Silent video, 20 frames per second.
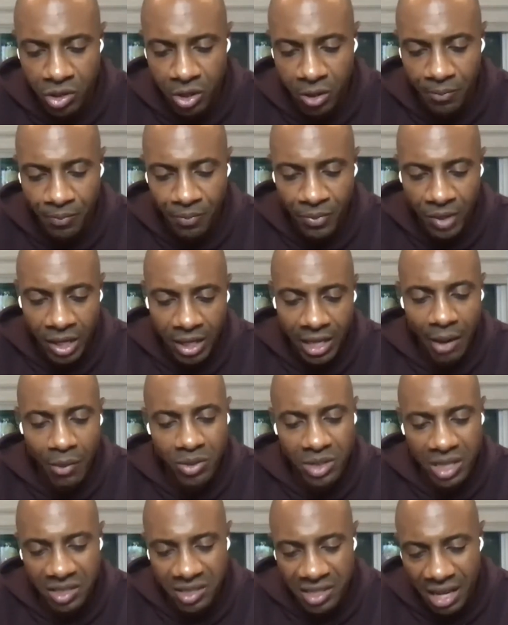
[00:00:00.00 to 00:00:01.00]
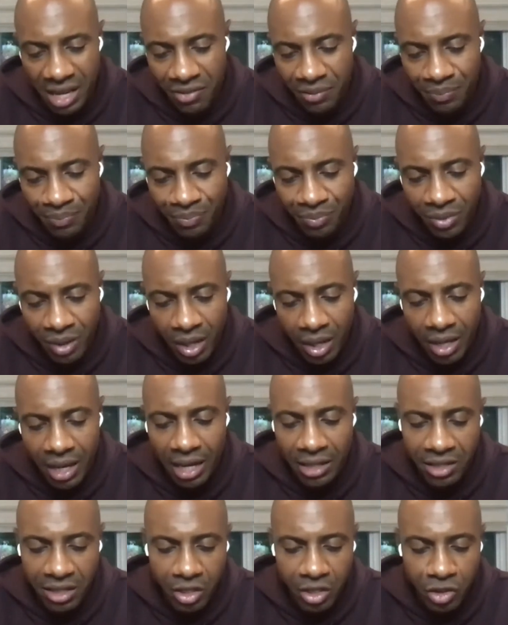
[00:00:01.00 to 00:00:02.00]
So game was at seven
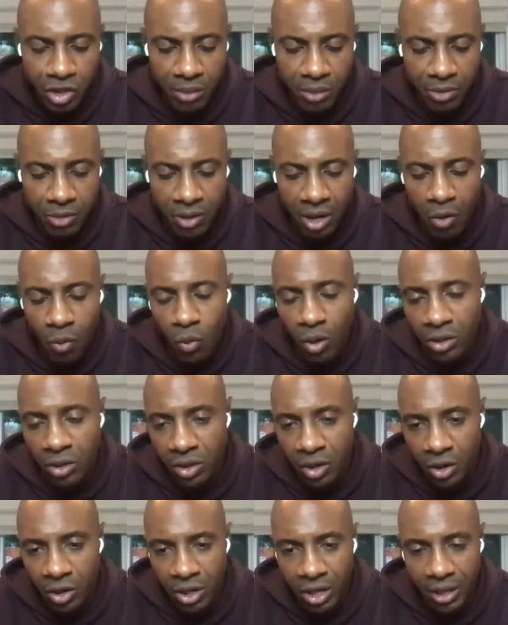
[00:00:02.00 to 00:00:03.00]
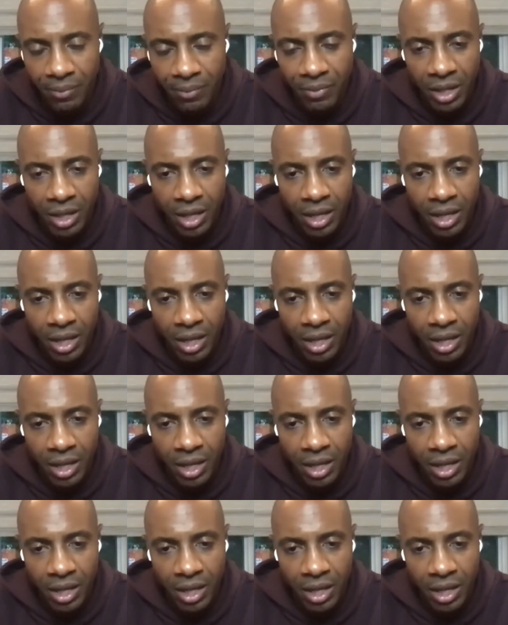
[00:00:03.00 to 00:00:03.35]
got to the gym around 1.30